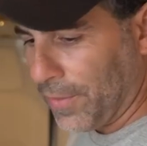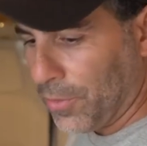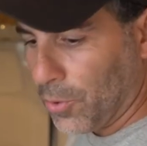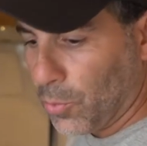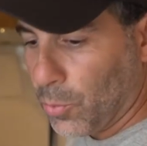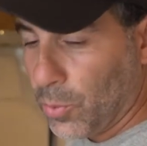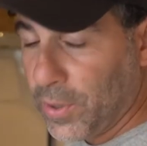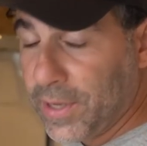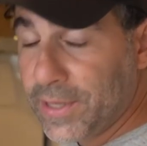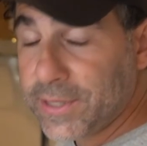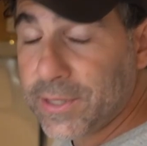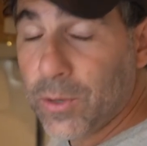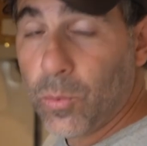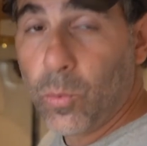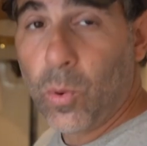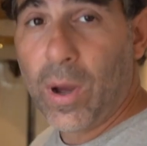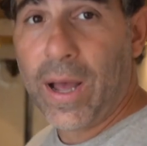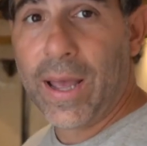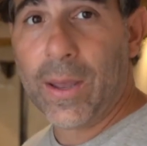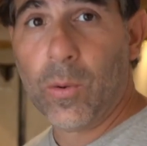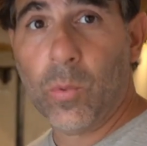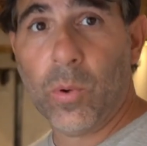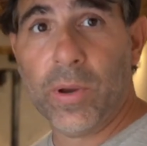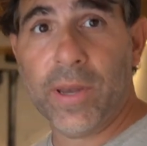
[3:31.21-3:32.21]
the reason
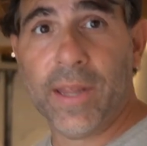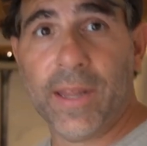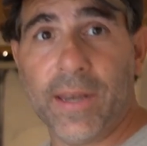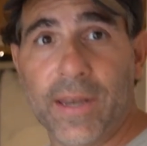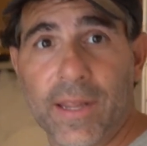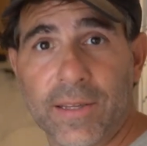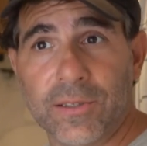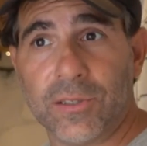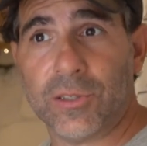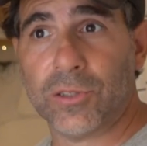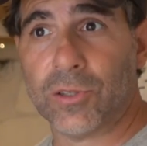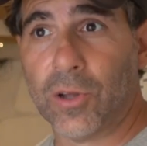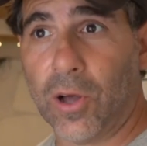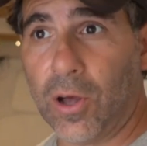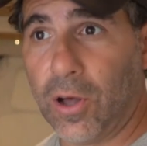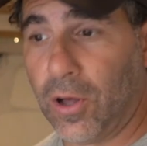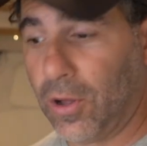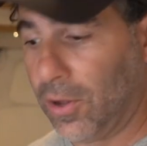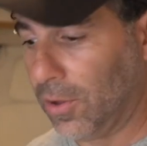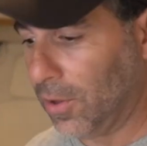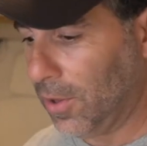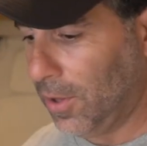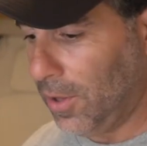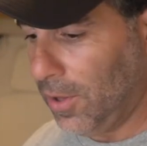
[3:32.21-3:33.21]
why we didn't
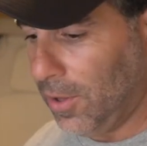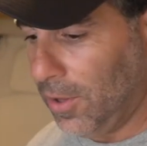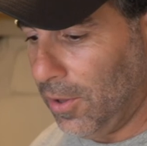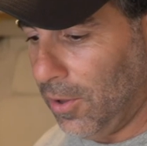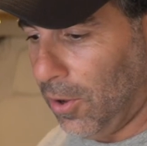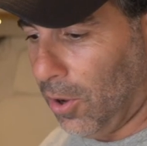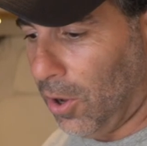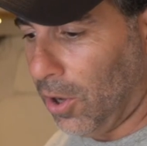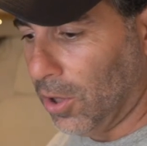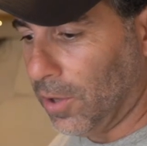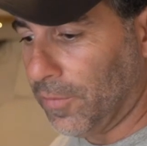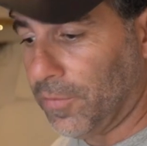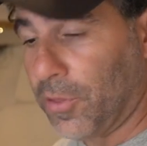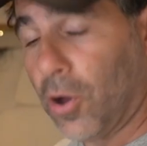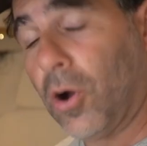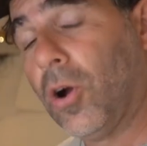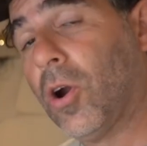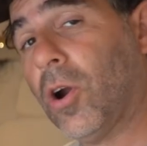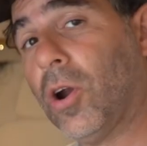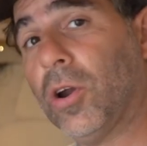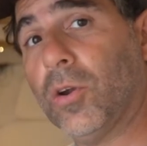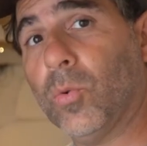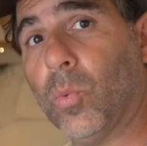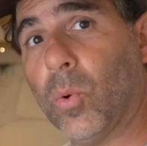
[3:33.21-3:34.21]
install all of the
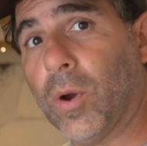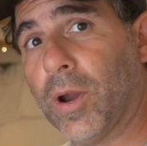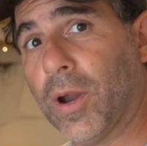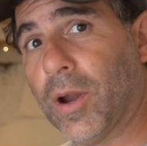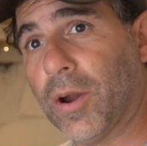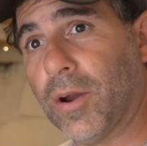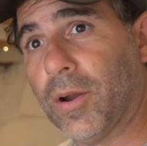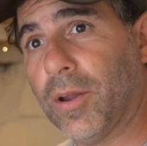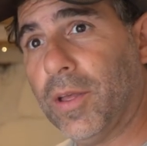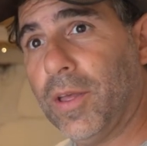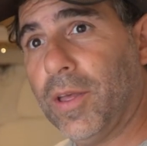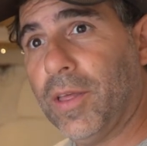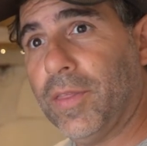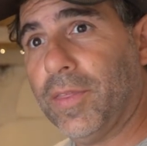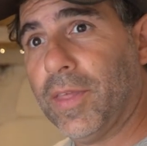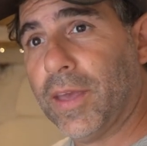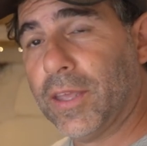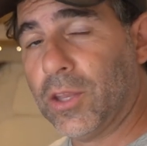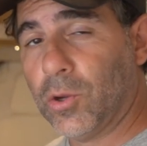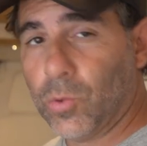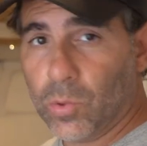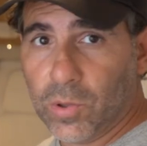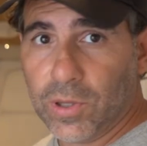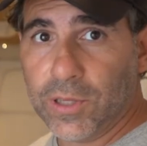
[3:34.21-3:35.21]
hardware that
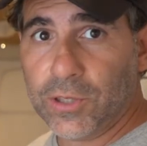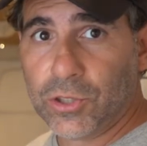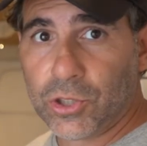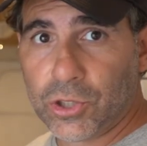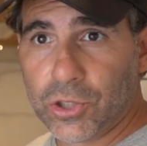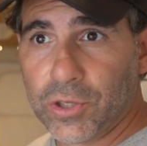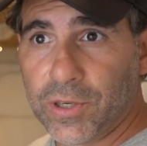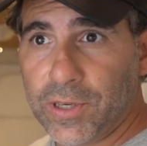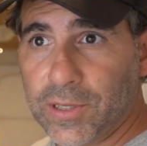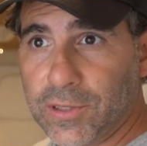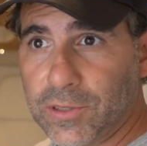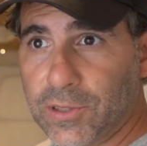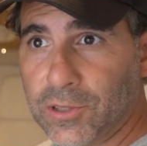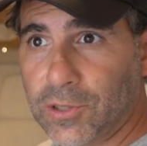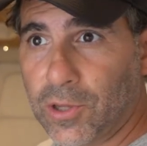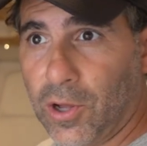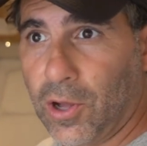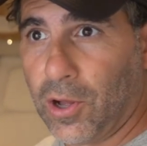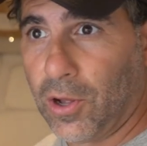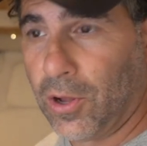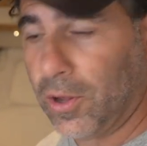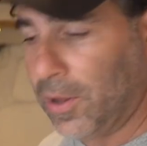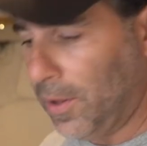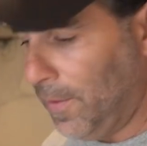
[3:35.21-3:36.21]
you really should
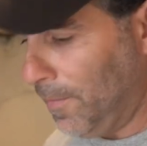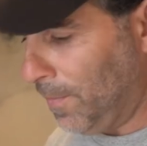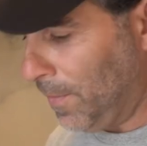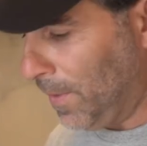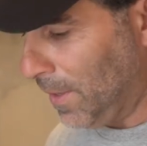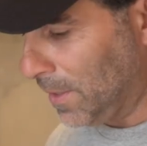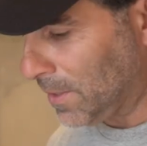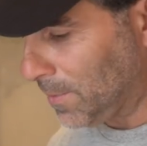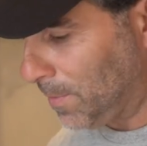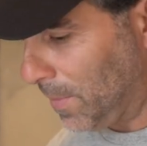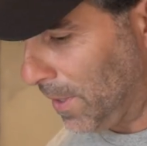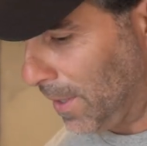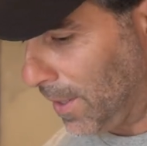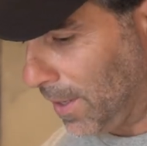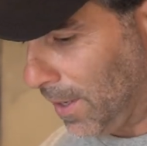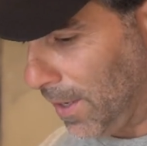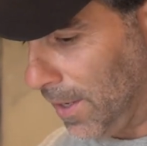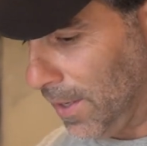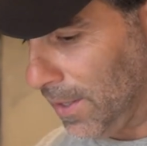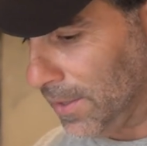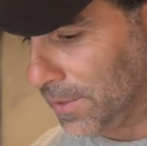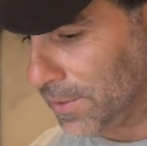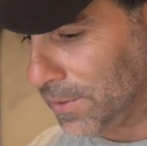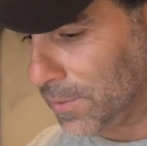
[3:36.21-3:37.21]
install is
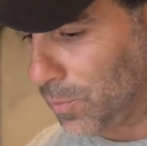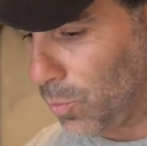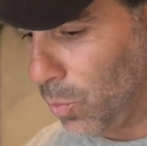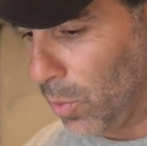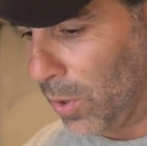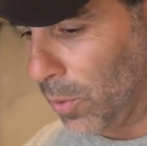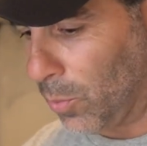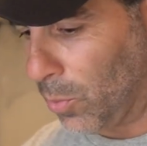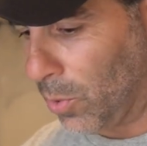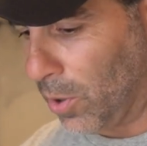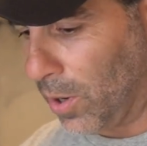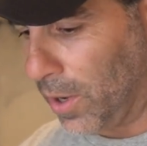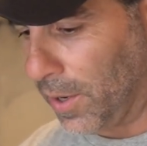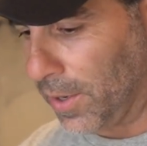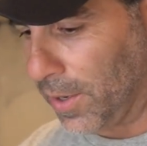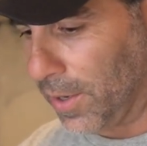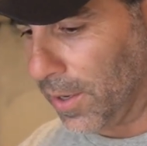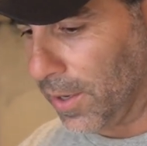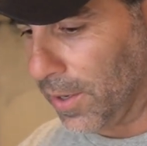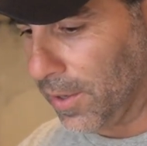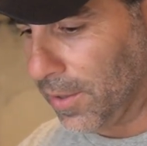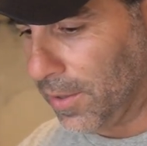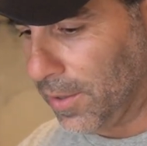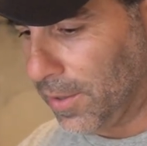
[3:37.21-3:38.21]
because we were on
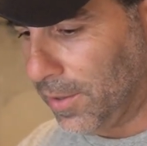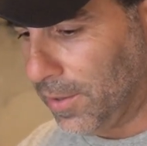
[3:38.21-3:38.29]
a,